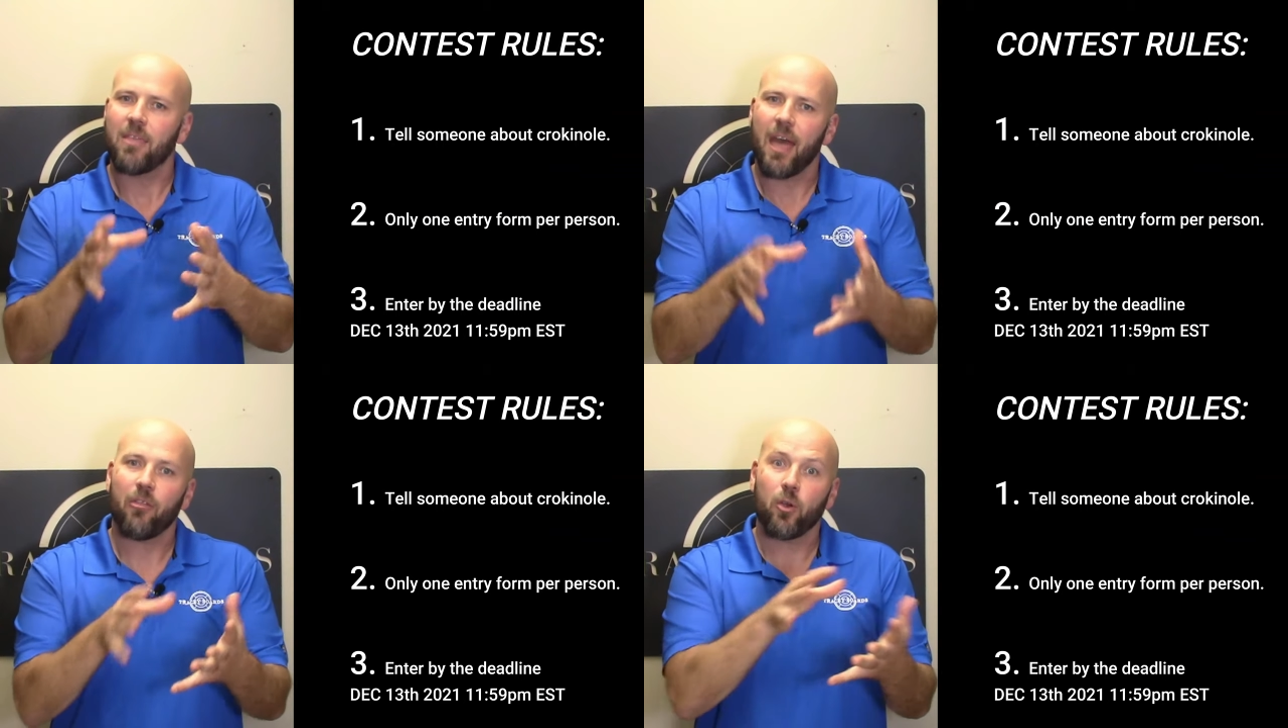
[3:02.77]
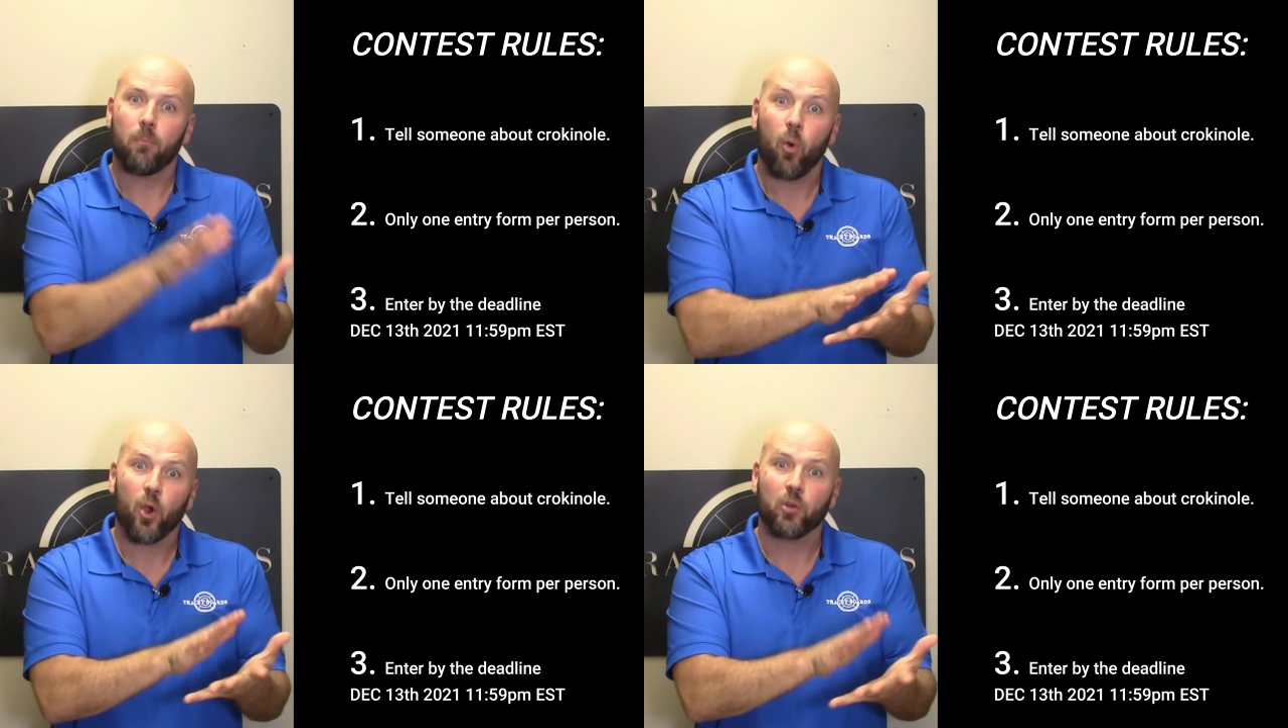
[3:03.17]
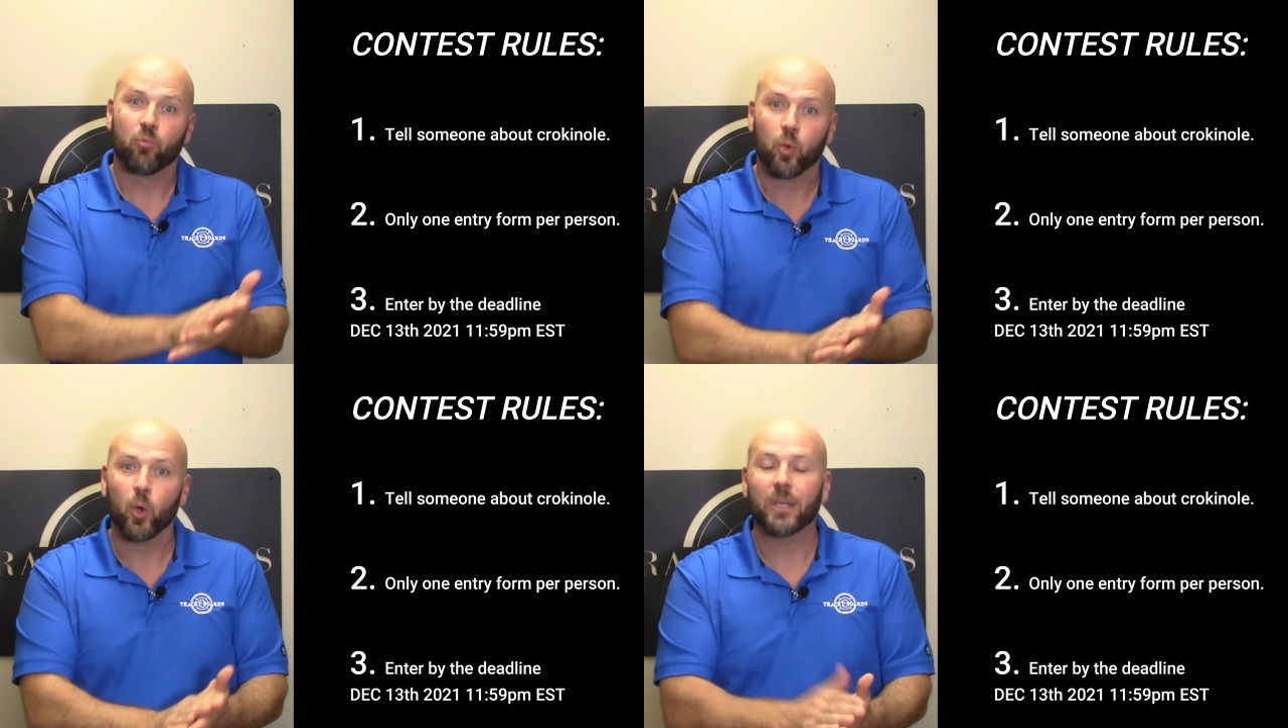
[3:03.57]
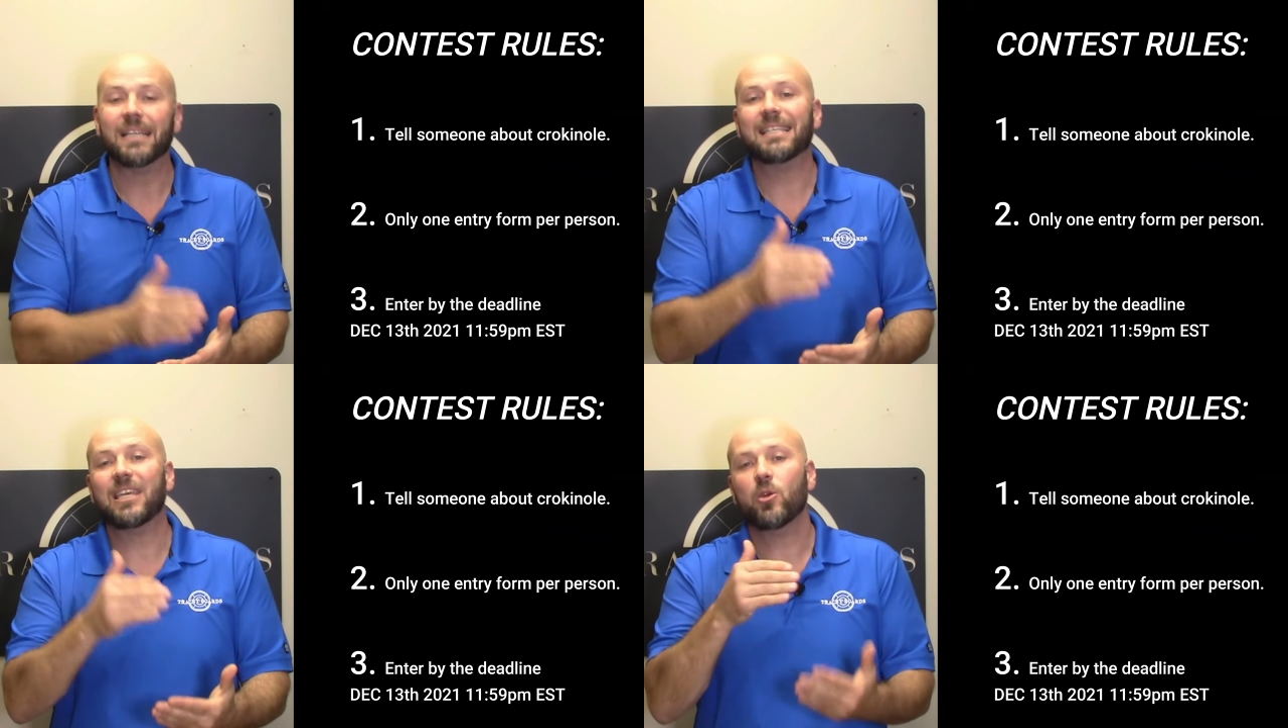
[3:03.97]
The other important rule
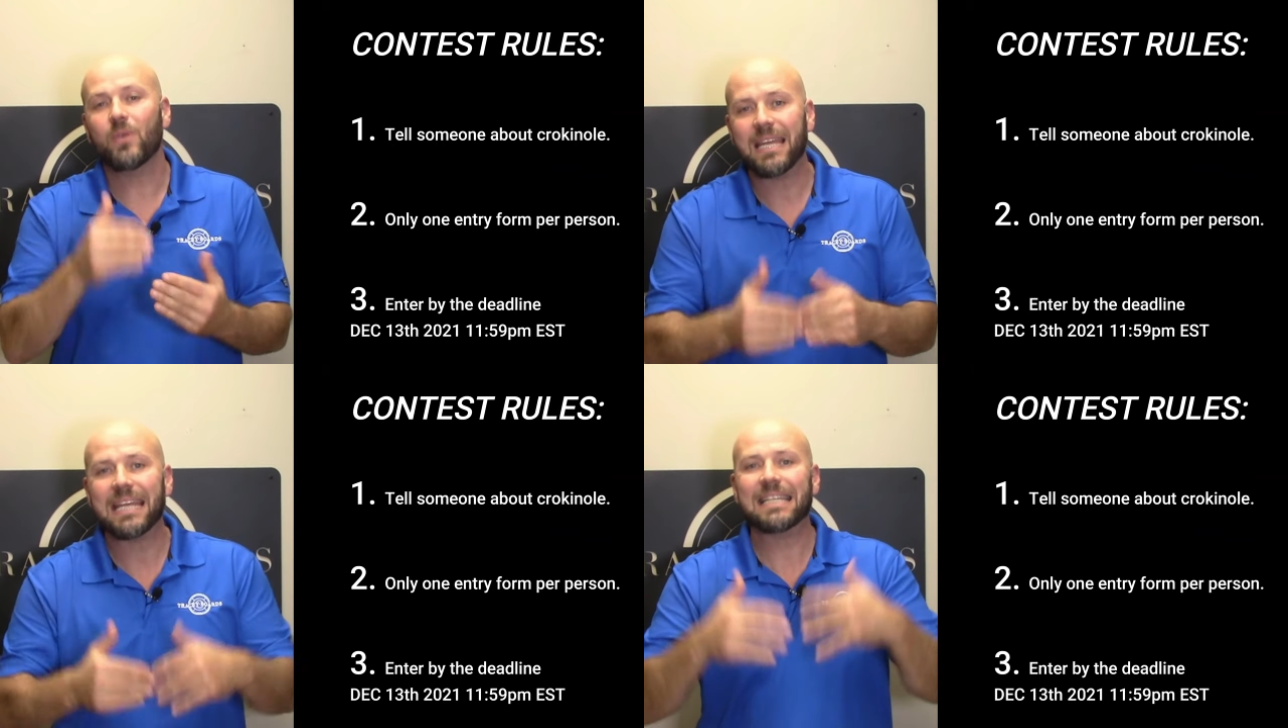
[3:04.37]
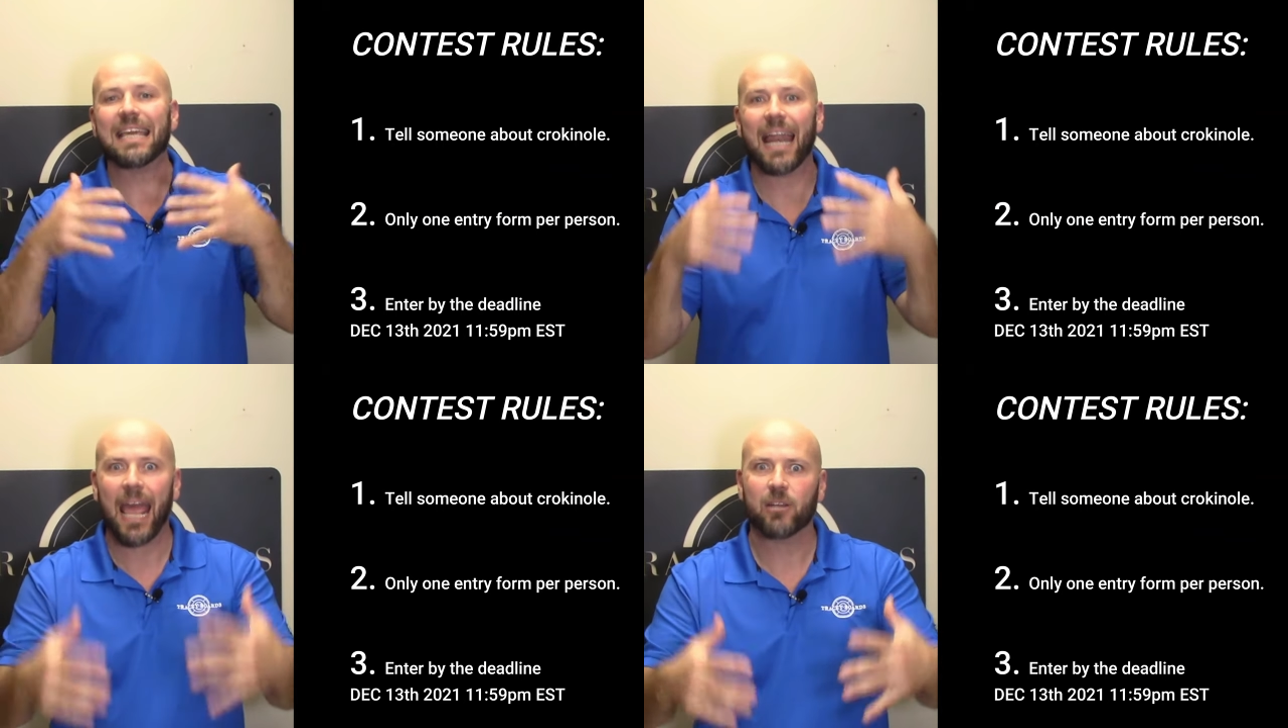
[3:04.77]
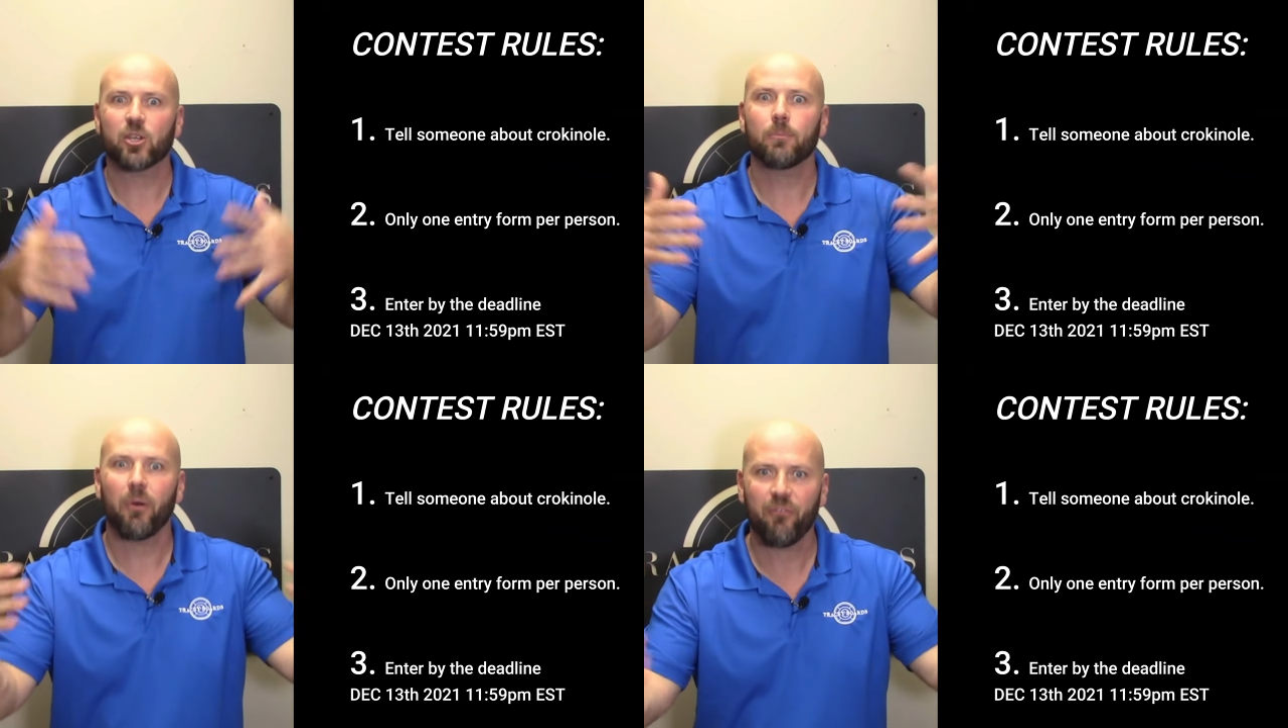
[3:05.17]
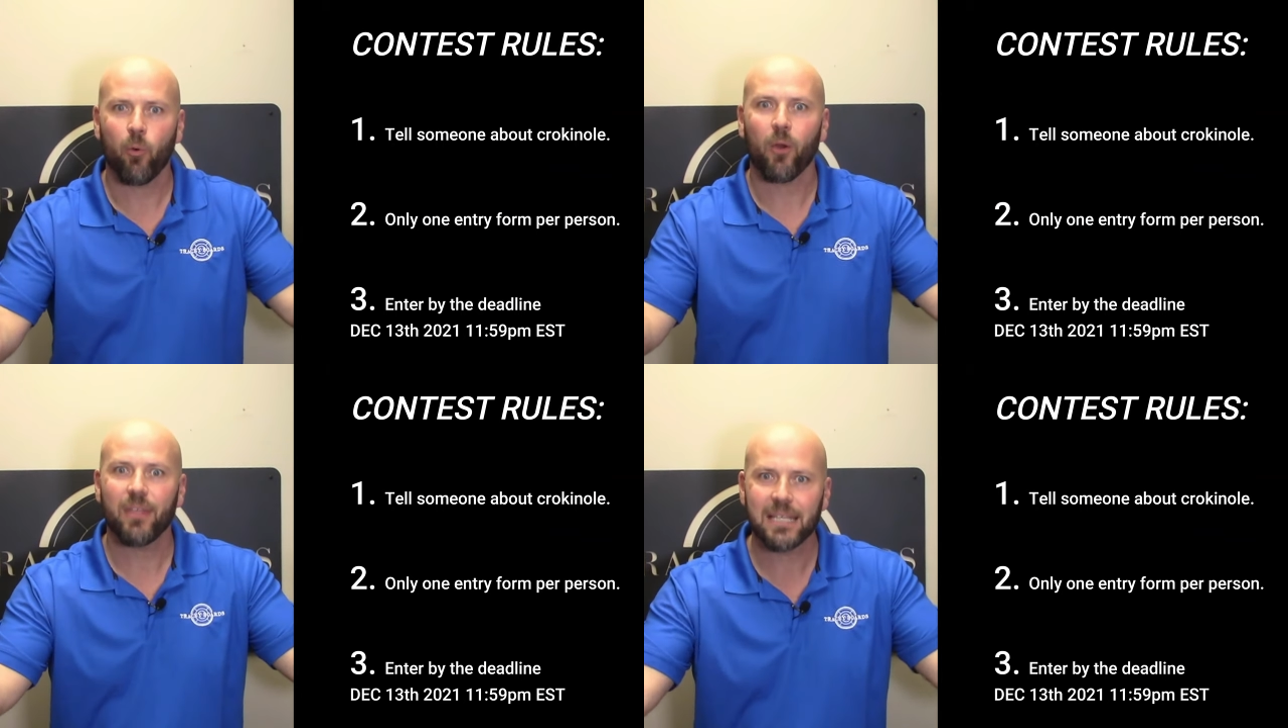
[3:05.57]
is that you need to get entered
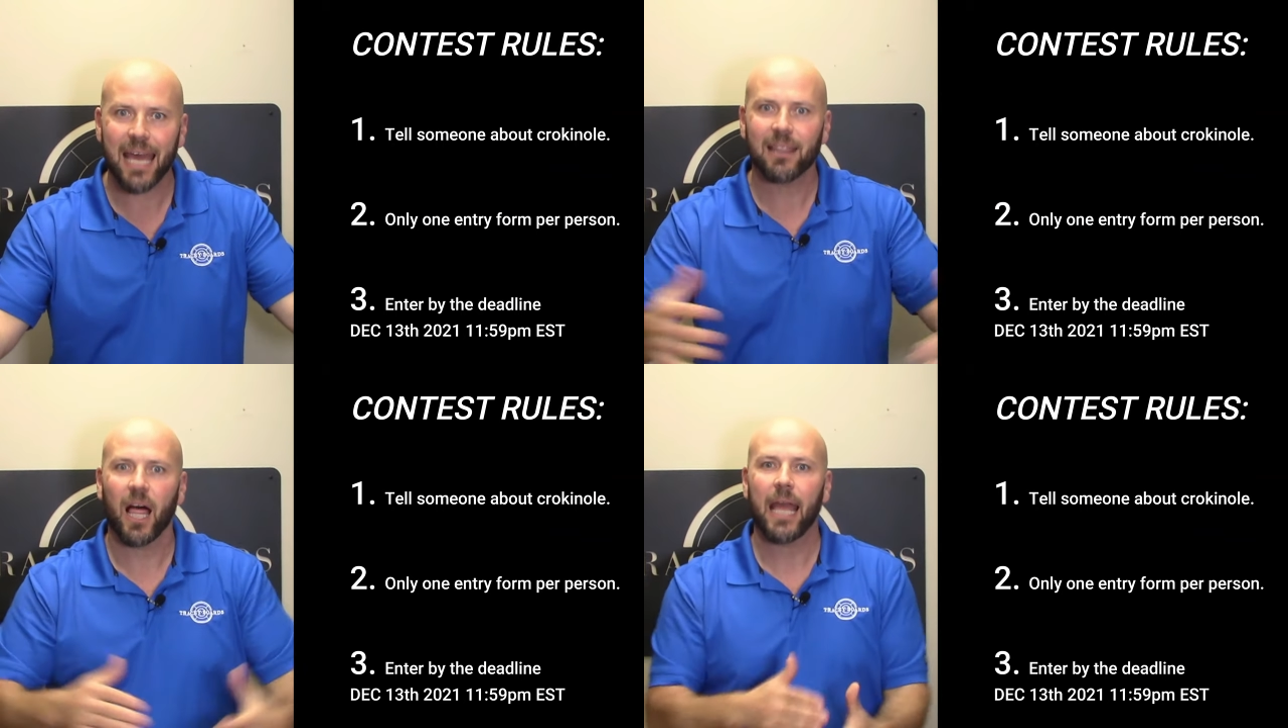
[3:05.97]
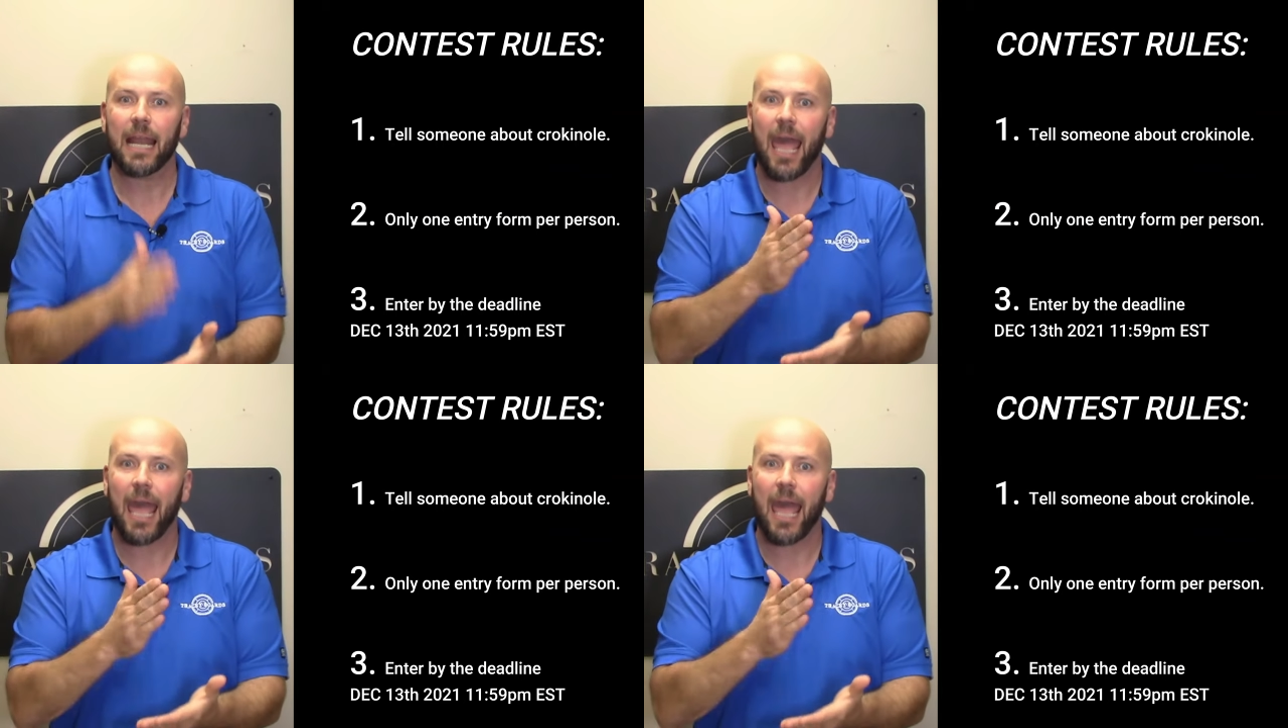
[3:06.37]
before the deadline.